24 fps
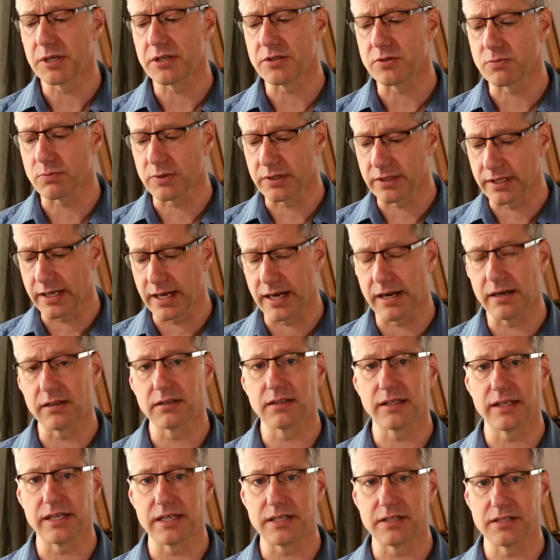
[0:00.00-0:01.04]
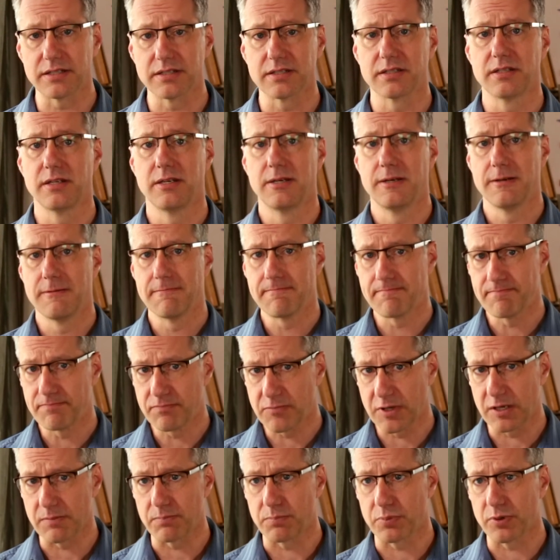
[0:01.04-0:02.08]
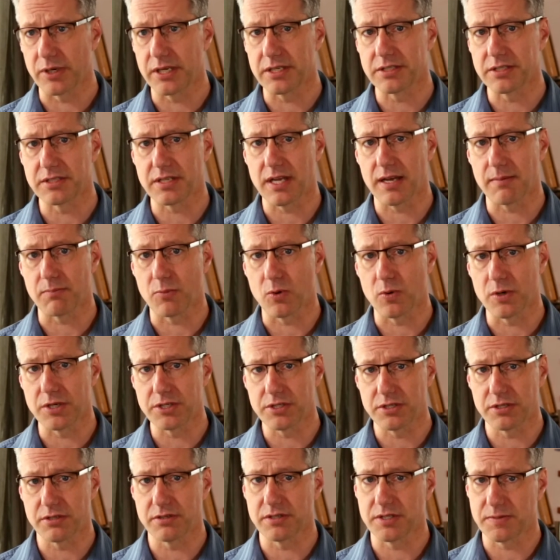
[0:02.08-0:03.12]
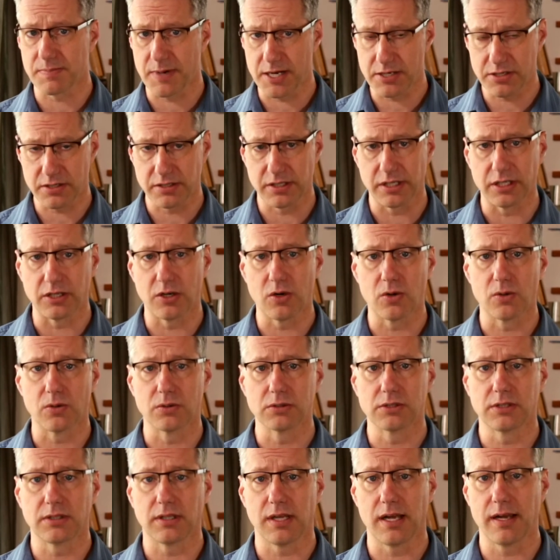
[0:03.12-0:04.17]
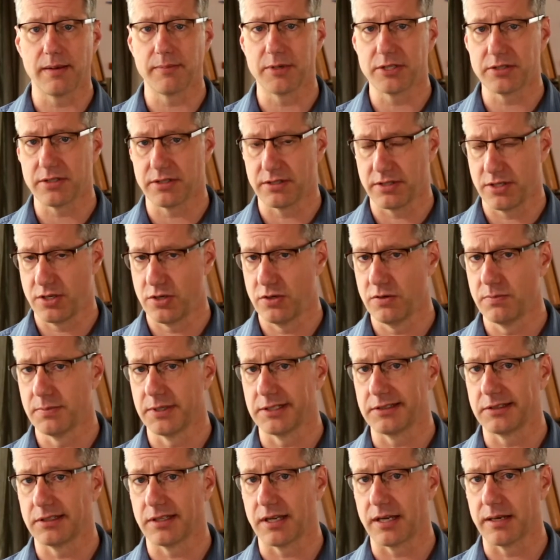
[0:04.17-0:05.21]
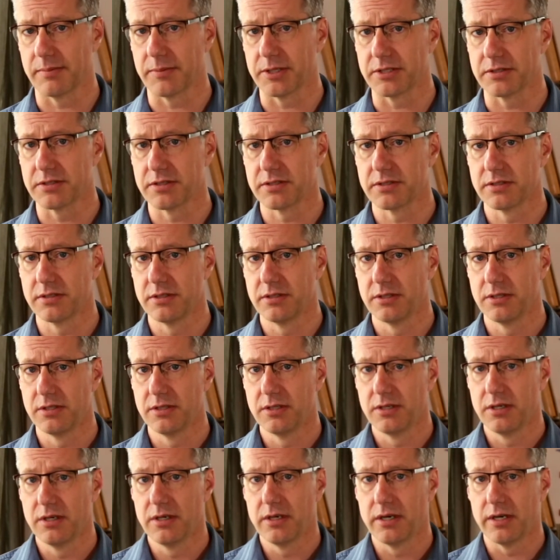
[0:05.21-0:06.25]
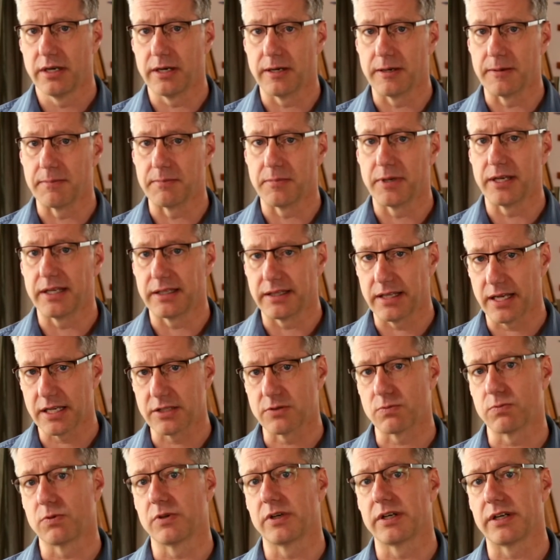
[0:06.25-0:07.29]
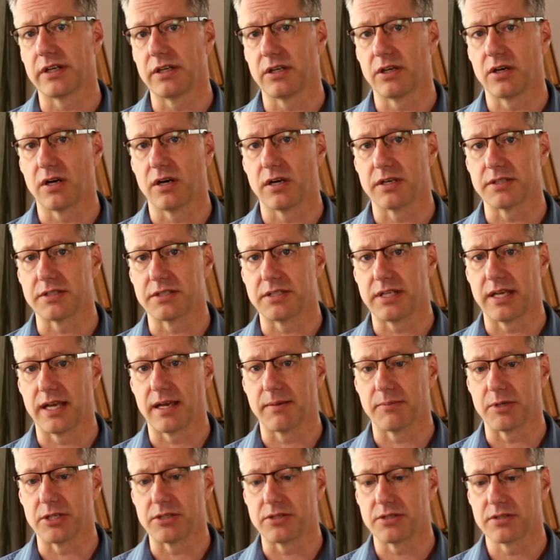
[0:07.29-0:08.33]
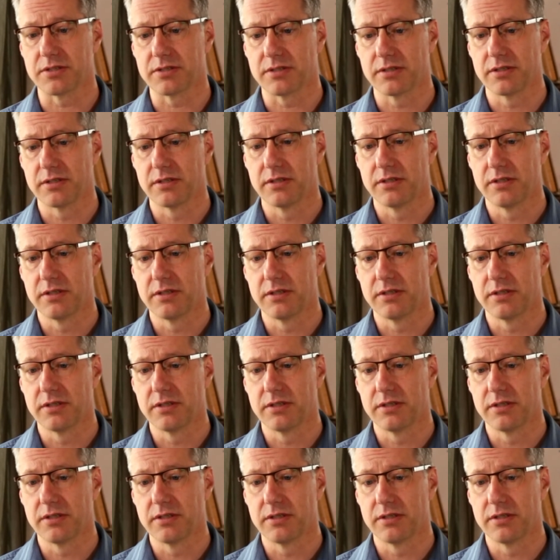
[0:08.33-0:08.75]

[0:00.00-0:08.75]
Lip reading: Because when the air leaks, it brings that moisture, especially in cold climates and humid climates, and that's where it can cause damage,